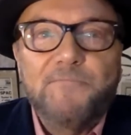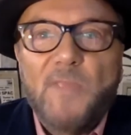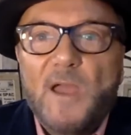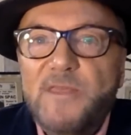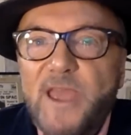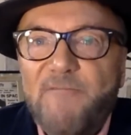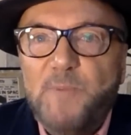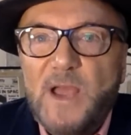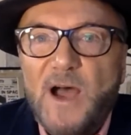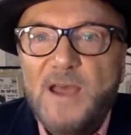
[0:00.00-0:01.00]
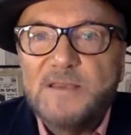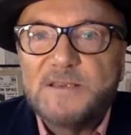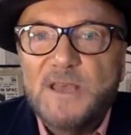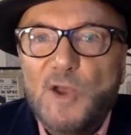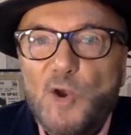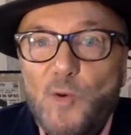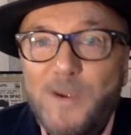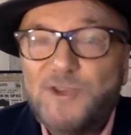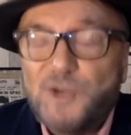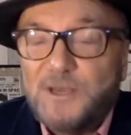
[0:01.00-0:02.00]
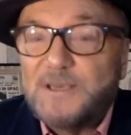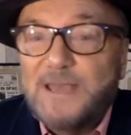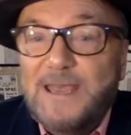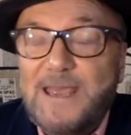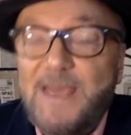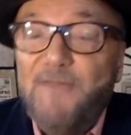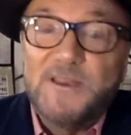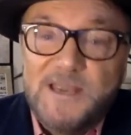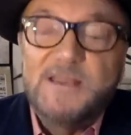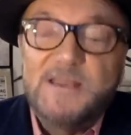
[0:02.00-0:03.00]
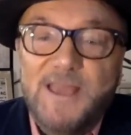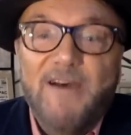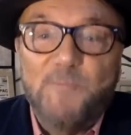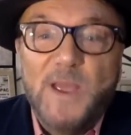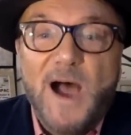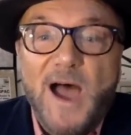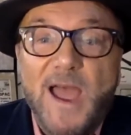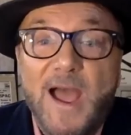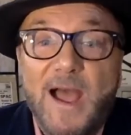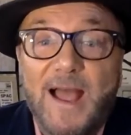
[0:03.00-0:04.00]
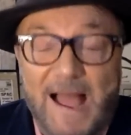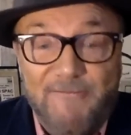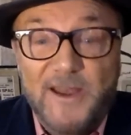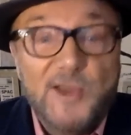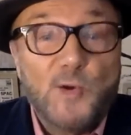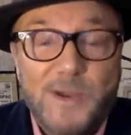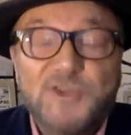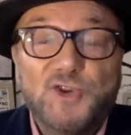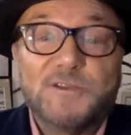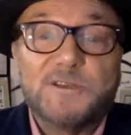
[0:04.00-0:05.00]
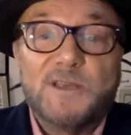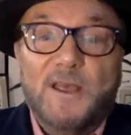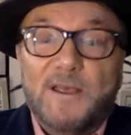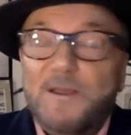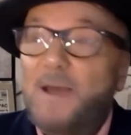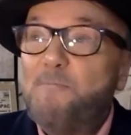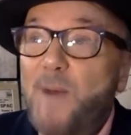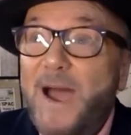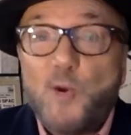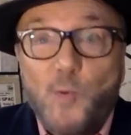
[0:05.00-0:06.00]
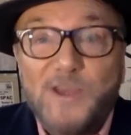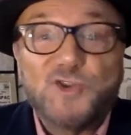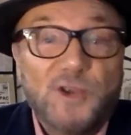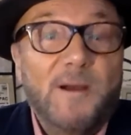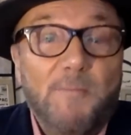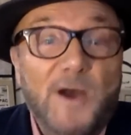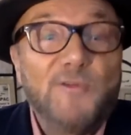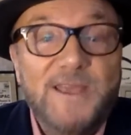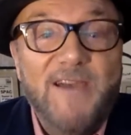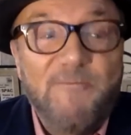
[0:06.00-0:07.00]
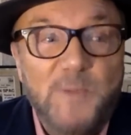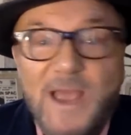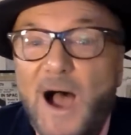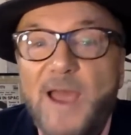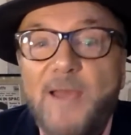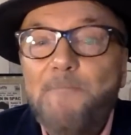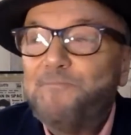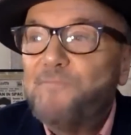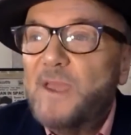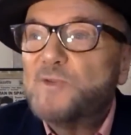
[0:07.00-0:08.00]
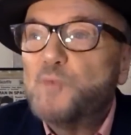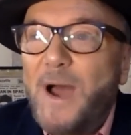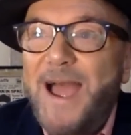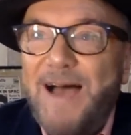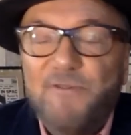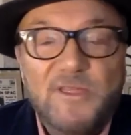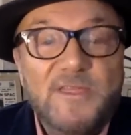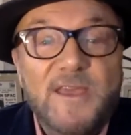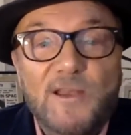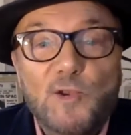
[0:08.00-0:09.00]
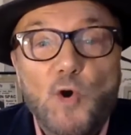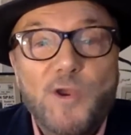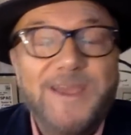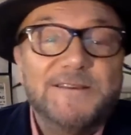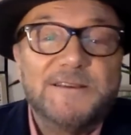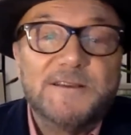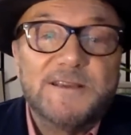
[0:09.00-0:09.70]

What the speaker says: the FBI's questions, if indeed the FBI have any questions. My question about the FBI is, why haven't they located